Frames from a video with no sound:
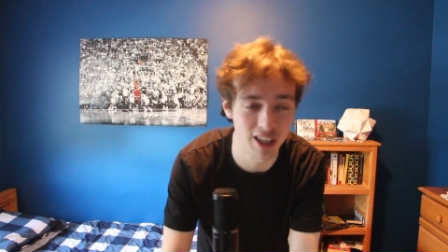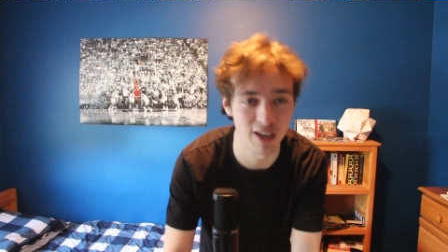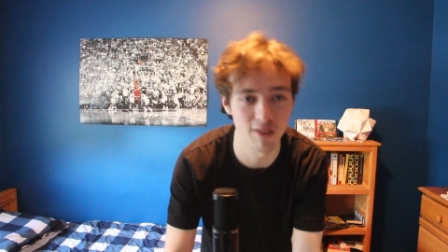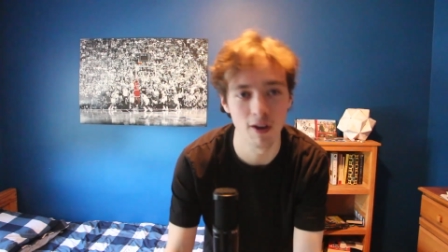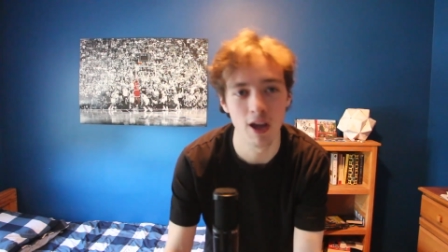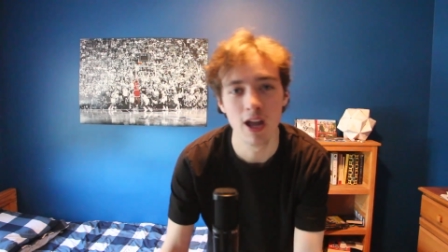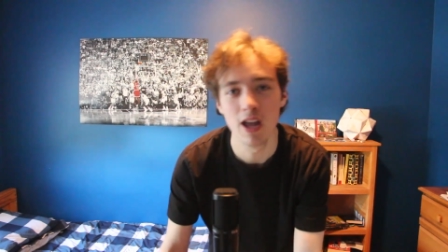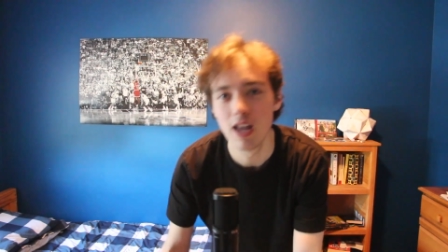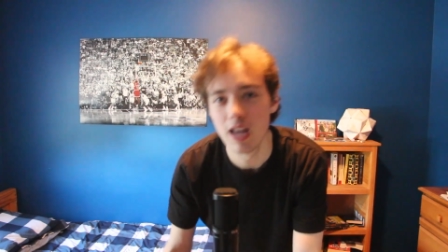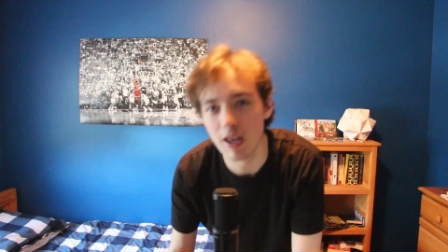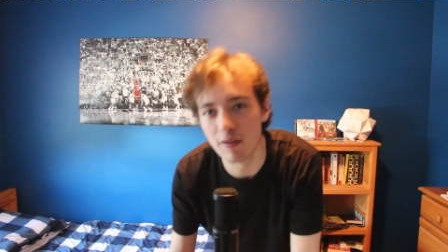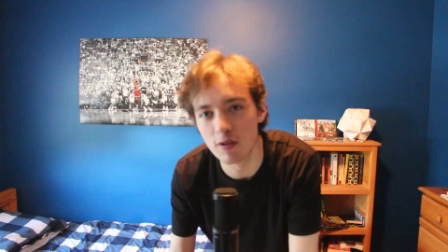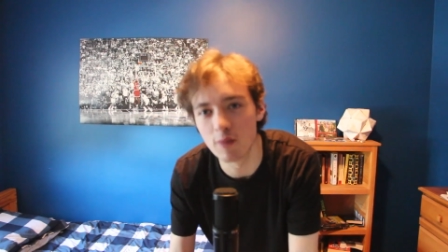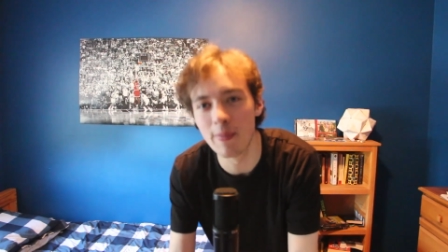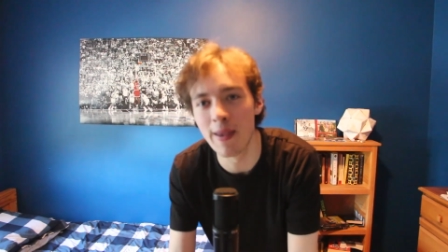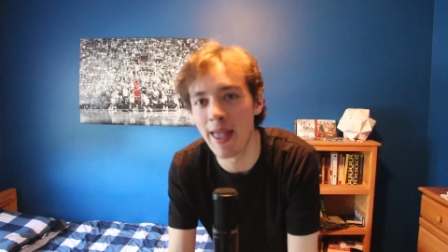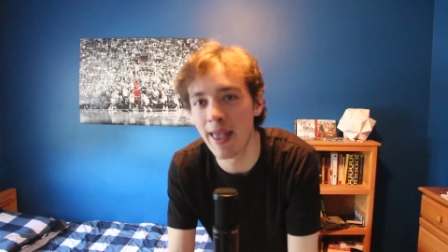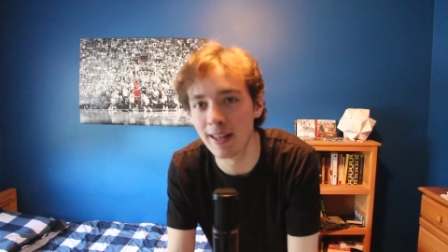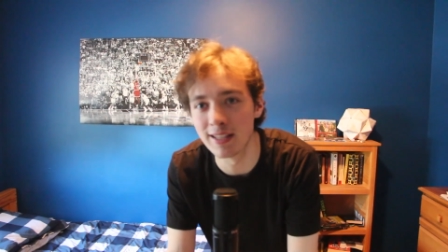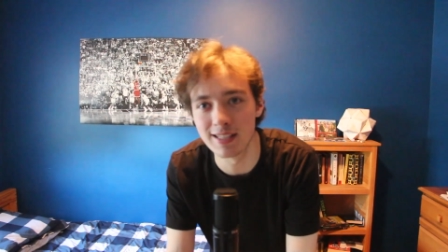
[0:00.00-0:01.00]
And if you
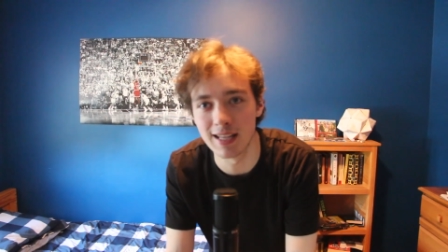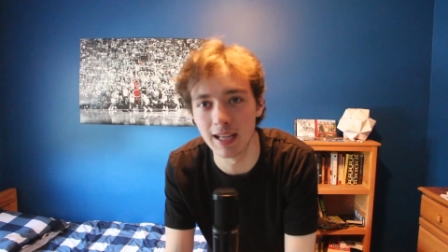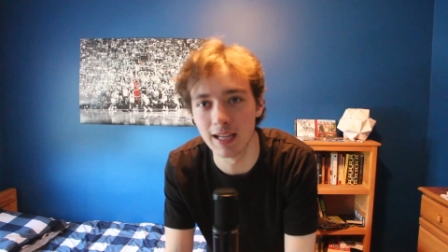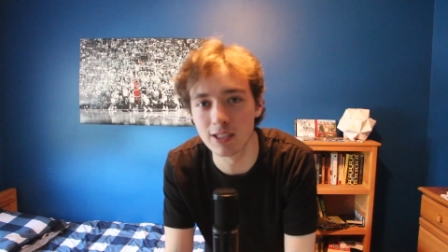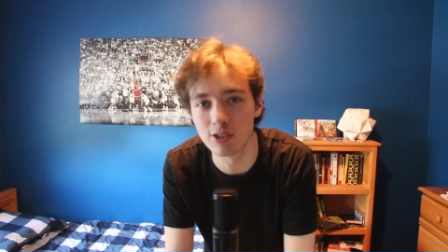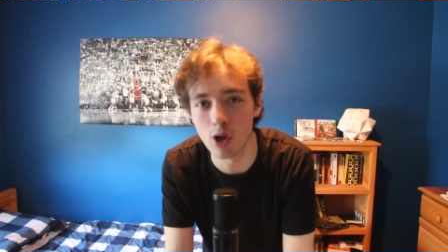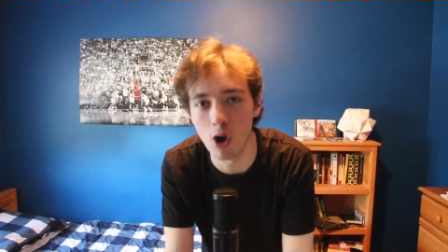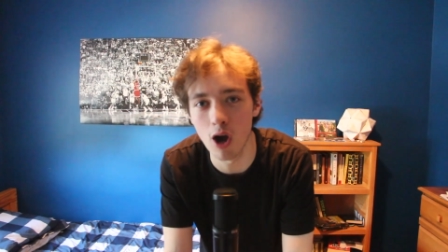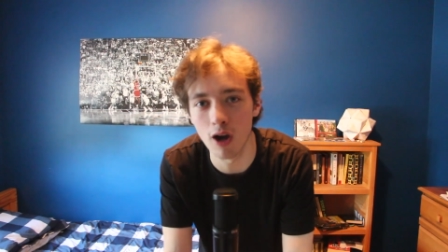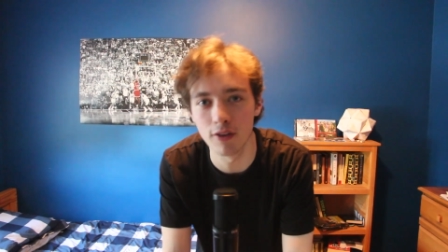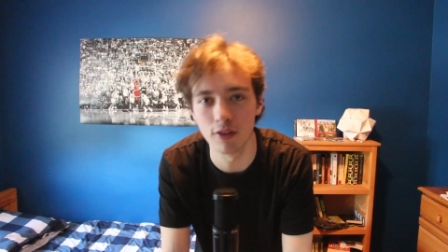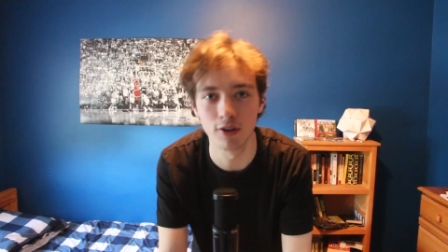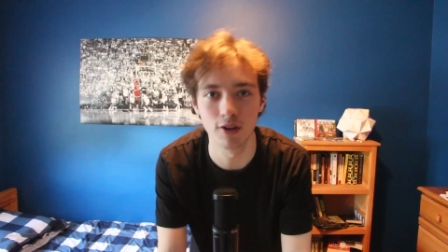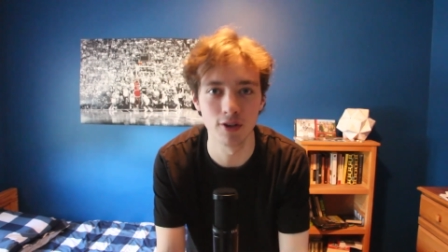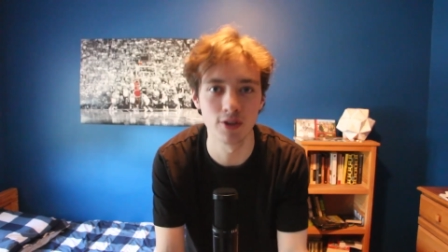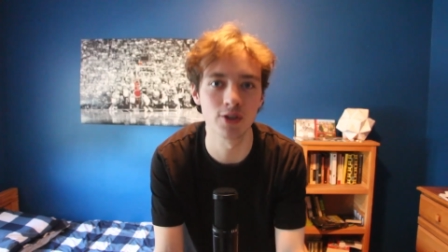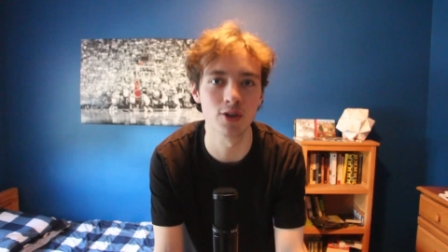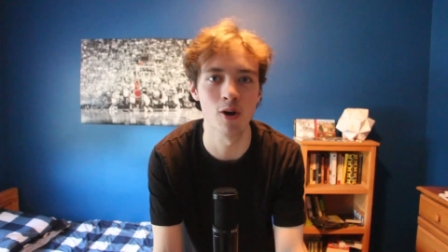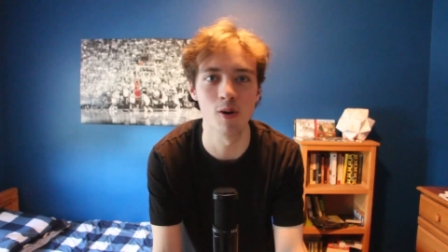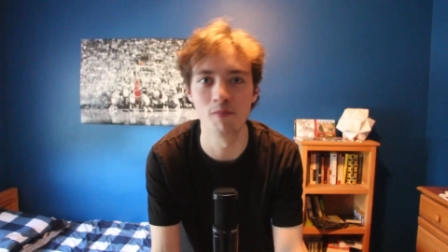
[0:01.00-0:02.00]
ban TikTok, they're
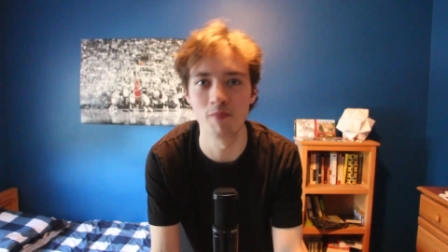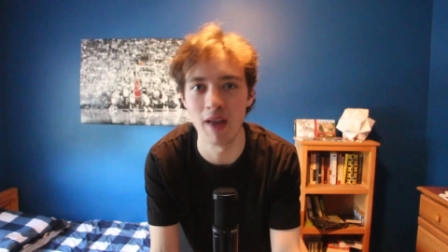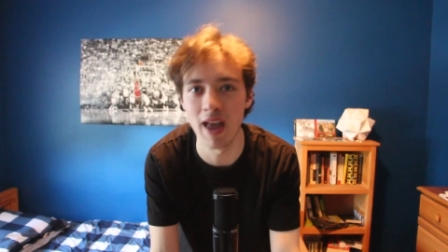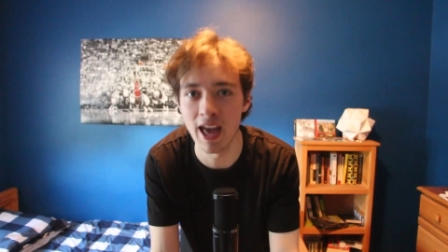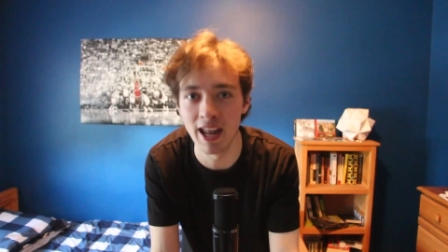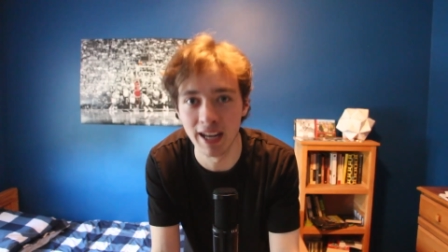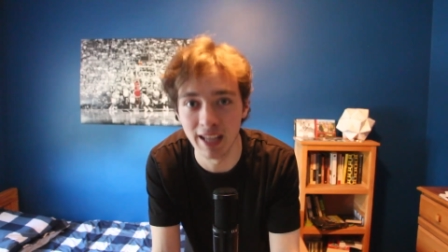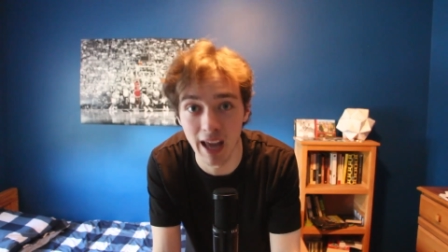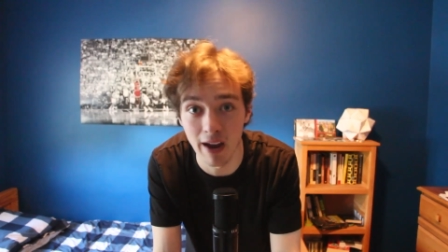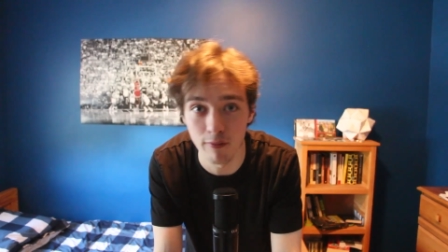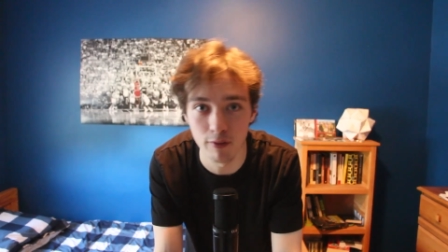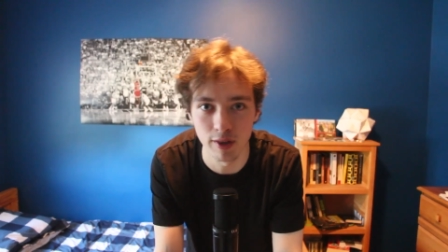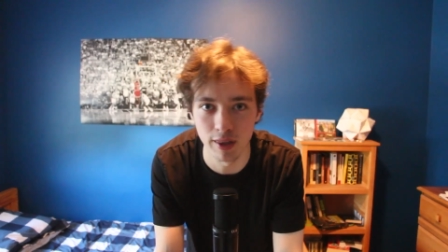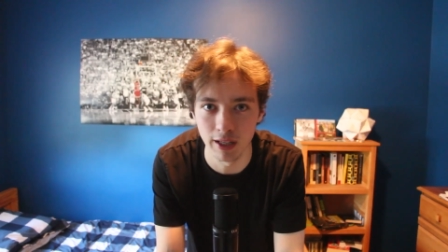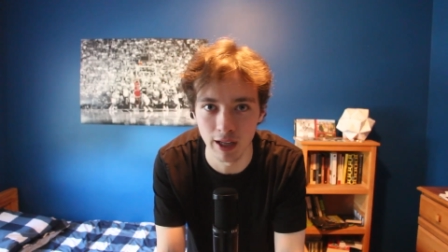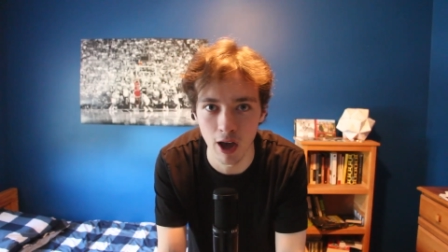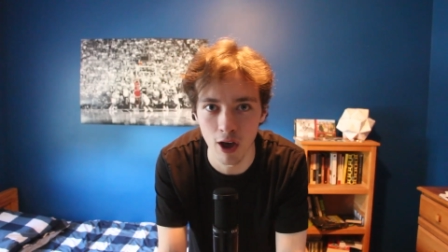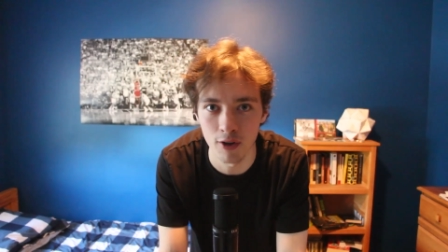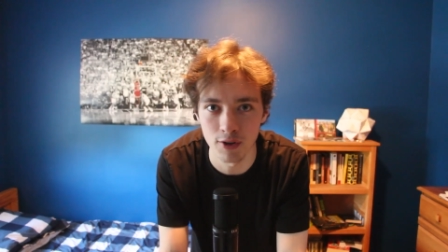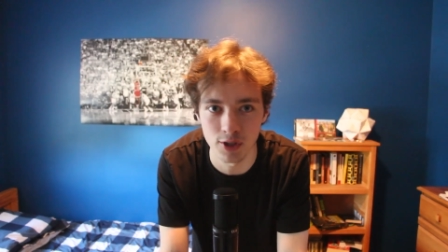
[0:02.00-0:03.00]
gonna start banning
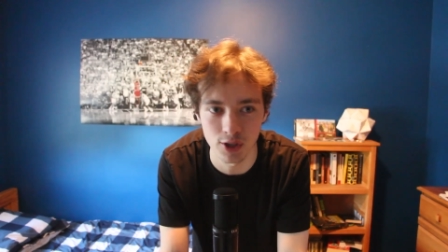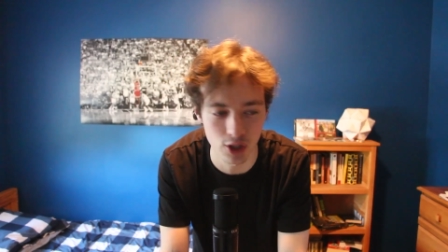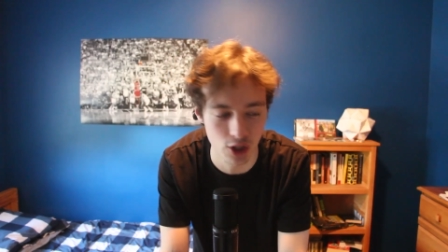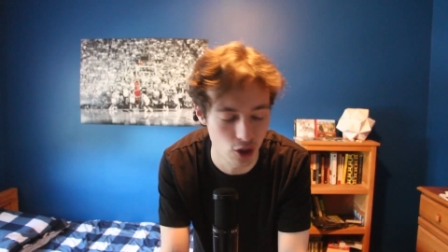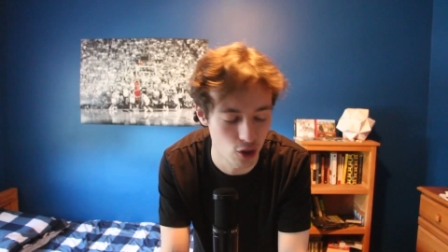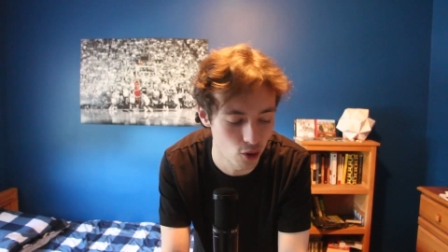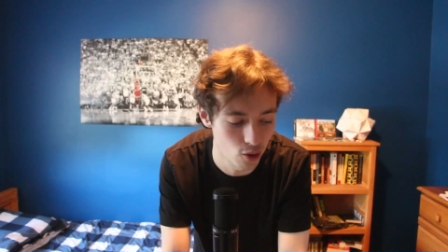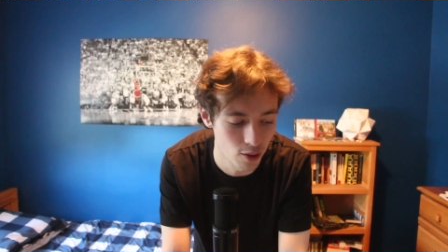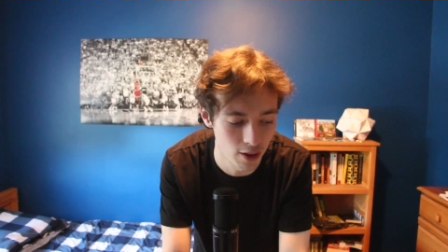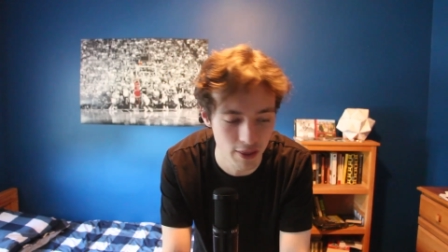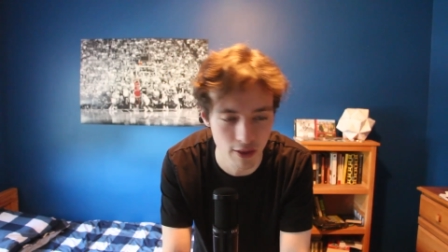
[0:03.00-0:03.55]
everything else too,